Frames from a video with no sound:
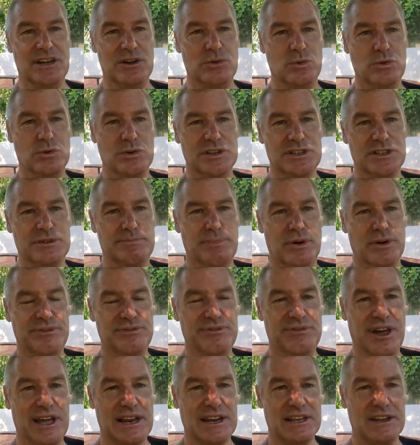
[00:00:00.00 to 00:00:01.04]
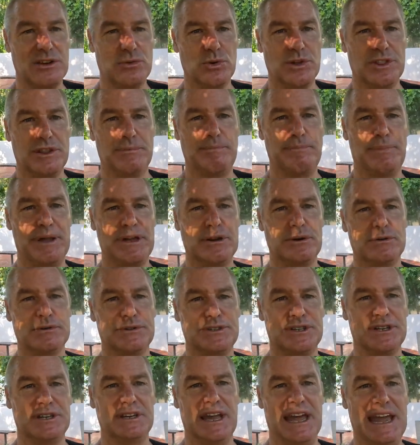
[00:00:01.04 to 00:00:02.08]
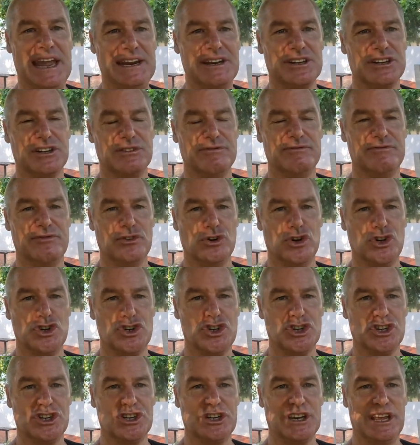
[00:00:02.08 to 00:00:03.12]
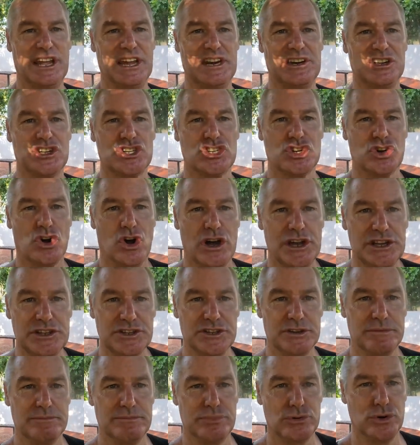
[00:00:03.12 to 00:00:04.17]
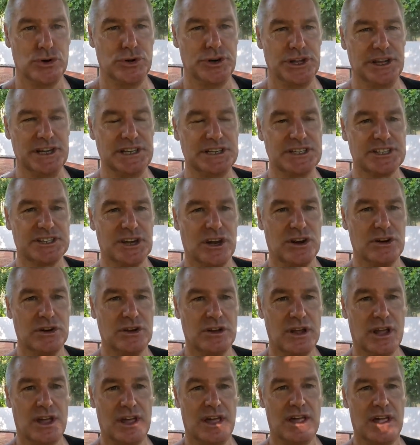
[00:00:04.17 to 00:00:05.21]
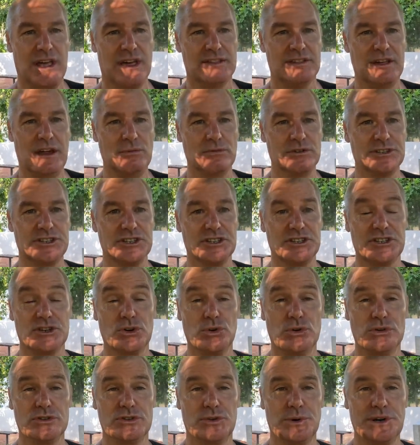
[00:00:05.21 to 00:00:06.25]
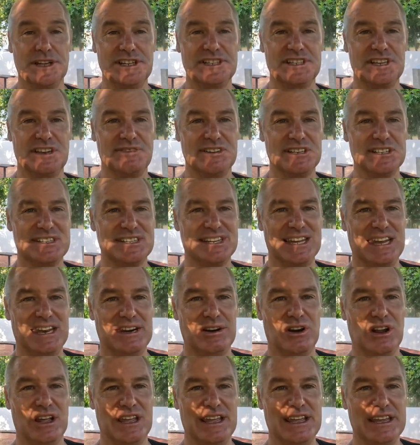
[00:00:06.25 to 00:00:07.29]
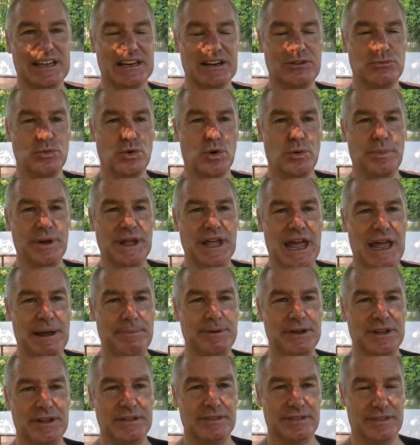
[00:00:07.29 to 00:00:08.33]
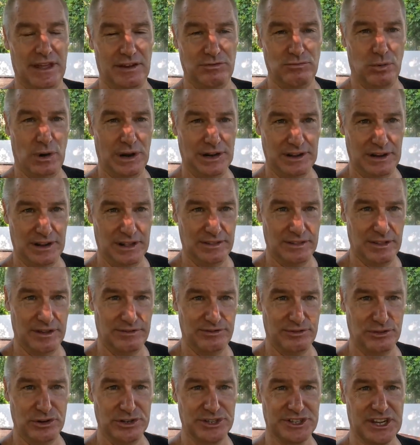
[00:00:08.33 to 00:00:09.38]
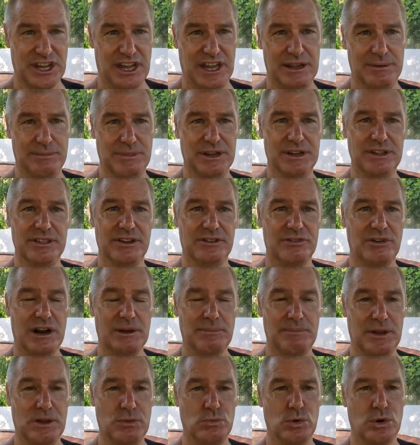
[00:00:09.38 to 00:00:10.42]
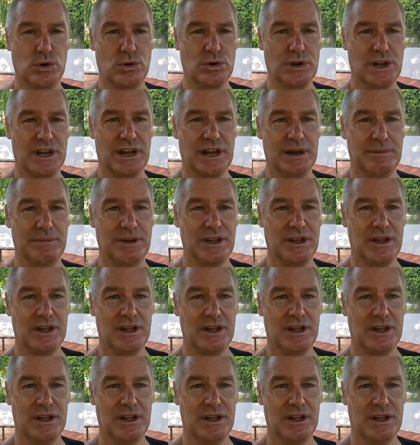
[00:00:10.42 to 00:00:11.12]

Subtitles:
it was Boffelli with a penalty and a conversion and a try to Bruni. So that was the score, 27-10. England will be happy. They've won their first game in the Rugby World Cup.